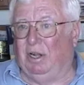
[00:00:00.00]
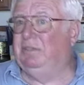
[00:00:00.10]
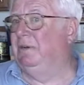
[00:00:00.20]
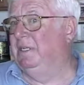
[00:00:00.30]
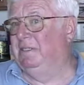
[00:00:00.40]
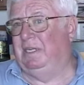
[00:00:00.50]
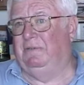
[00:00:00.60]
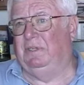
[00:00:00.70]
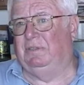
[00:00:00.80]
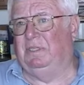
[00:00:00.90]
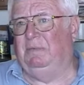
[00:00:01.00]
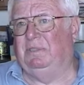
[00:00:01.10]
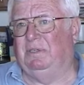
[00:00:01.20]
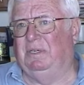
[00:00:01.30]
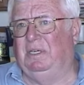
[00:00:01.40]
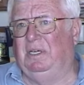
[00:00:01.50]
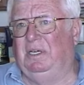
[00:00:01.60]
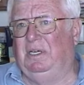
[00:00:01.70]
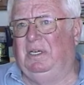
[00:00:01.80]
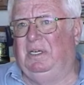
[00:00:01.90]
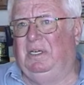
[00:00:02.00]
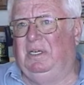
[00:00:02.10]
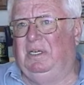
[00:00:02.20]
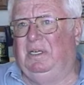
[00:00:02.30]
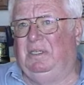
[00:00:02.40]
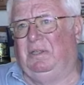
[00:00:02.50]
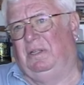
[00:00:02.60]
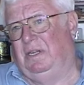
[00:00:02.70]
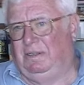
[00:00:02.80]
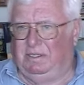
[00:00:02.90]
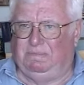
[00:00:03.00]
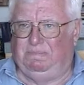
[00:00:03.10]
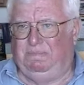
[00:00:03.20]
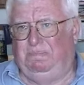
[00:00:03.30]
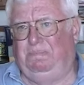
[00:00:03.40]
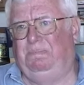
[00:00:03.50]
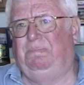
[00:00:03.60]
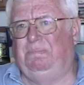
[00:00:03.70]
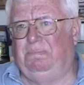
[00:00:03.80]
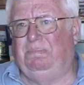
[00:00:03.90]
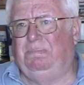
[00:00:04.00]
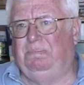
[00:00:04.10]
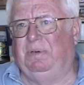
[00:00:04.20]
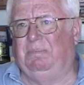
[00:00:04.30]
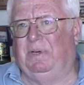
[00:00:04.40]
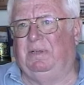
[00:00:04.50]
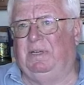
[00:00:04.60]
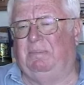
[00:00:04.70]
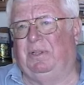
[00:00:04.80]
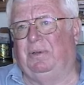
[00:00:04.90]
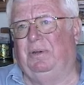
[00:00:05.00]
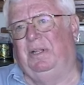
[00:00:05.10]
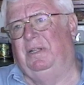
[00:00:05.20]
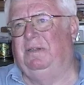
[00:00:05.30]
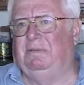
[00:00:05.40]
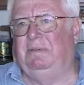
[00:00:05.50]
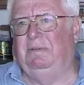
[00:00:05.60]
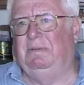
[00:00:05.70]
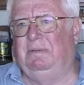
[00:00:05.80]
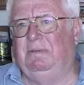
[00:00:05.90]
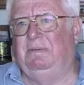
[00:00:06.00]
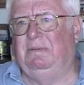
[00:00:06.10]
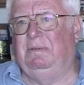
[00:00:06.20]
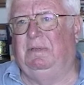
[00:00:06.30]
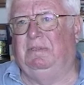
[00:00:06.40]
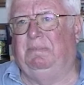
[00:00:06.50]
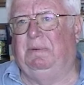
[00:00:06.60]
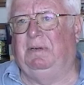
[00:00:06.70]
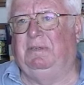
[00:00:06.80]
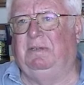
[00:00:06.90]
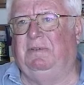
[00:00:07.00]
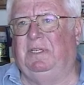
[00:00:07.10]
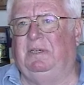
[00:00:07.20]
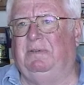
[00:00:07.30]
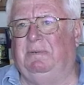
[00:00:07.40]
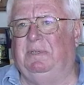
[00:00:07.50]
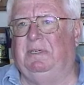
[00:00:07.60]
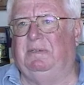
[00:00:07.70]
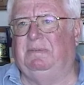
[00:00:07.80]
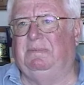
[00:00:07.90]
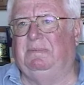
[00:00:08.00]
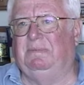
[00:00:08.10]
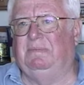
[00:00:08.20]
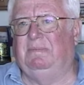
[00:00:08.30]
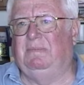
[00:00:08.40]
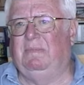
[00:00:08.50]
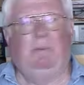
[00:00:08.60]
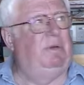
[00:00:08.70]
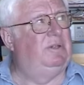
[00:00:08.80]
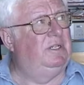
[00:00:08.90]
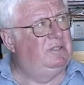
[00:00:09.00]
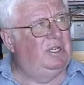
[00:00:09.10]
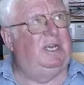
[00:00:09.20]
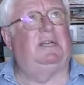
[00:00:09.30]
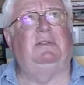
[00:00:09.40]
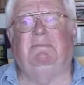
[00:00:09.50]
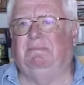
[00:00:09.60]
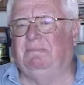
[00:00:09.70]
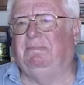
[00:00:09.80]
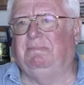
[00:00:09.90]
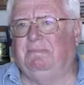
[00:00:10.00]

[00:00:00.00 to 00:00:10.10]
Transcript: and it also had the seven years Teamster. So then I just put my got my thirty then was, in Spartan and retired from there. Mm -hmm. Built this shack and